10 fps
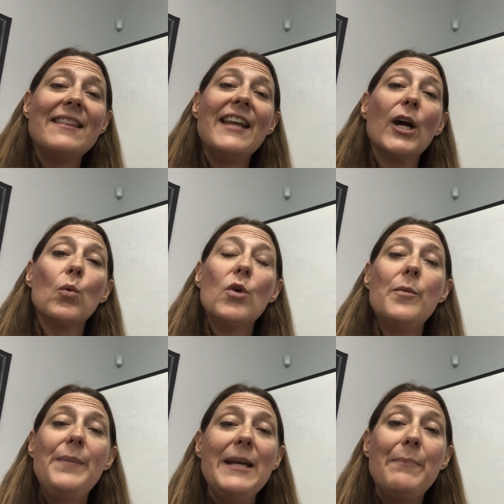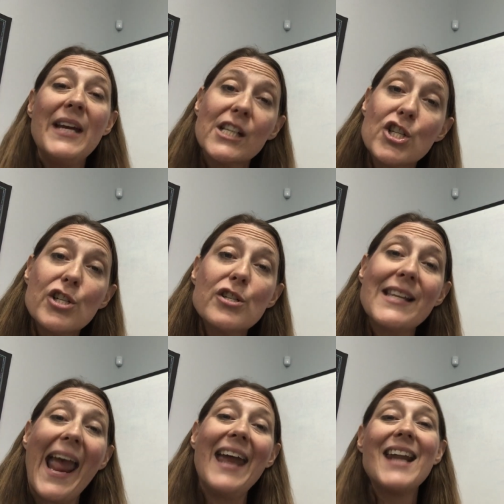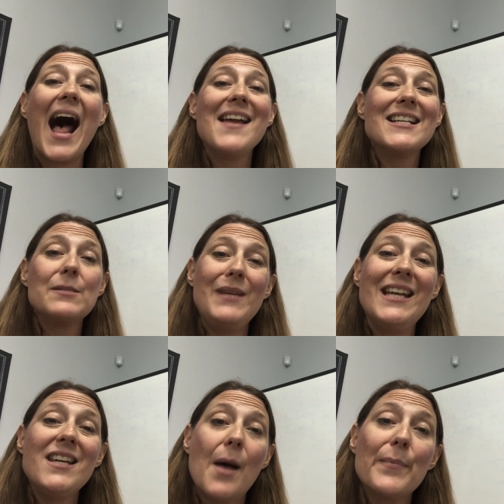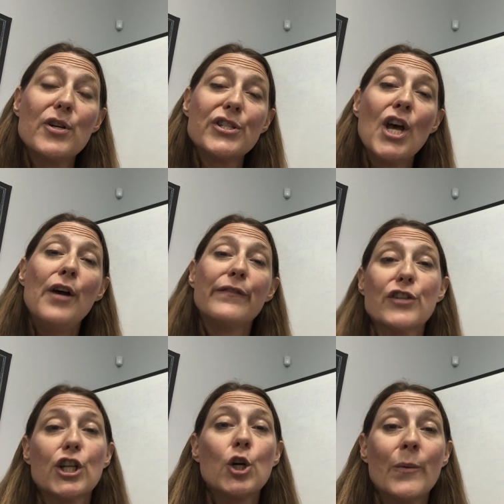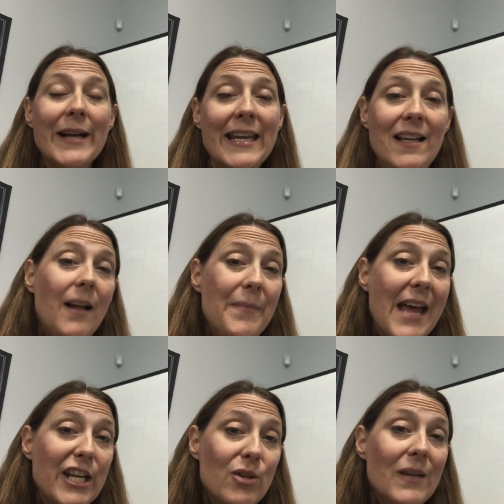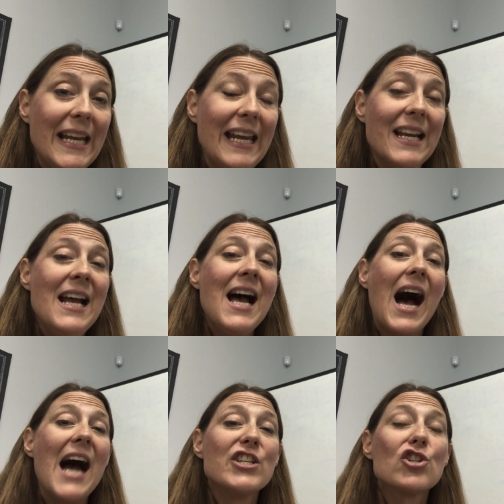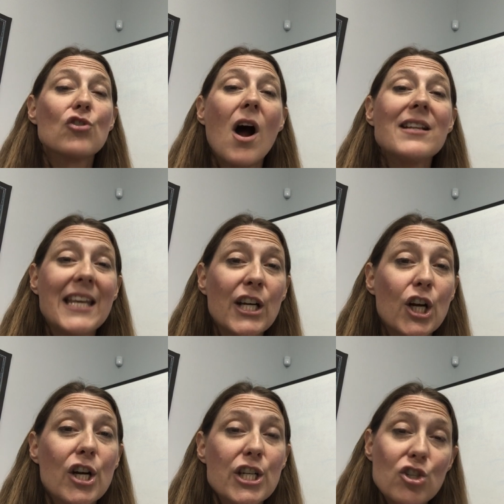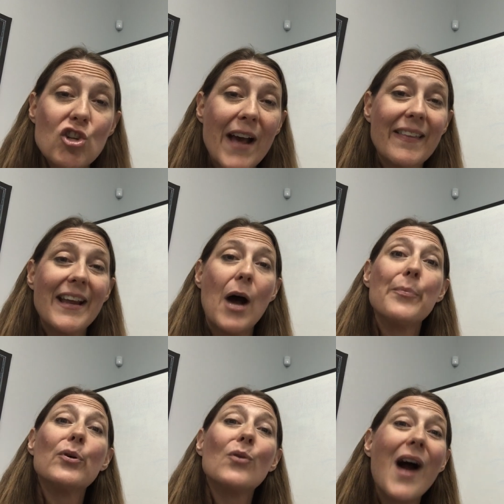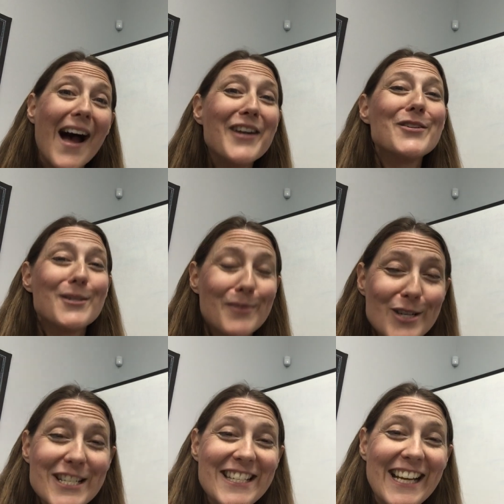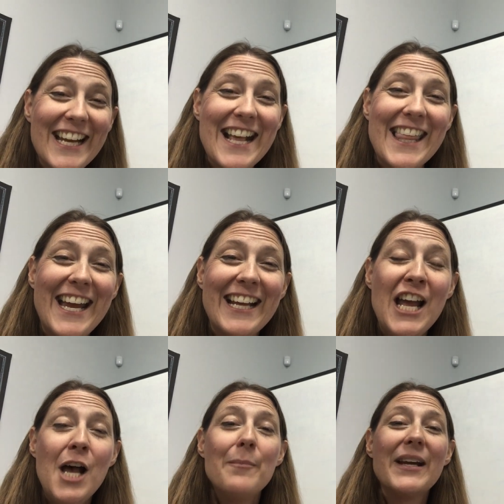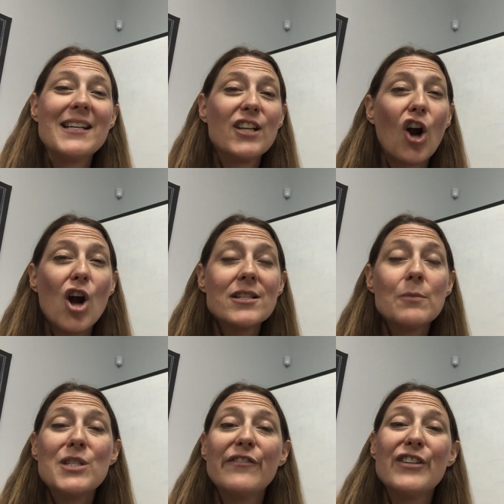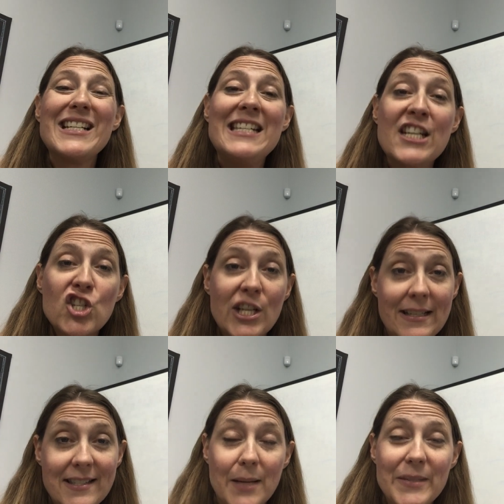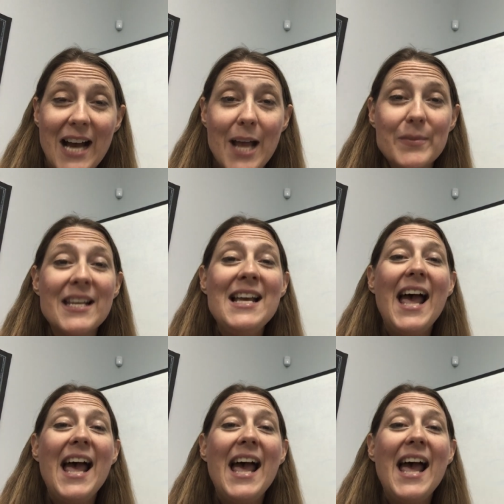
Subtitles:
there will be pictures and ISBN numbers for the curriculum that you need. I strongly encourage you to check that out prior to purchasing anything, because there are some different editions sometimes.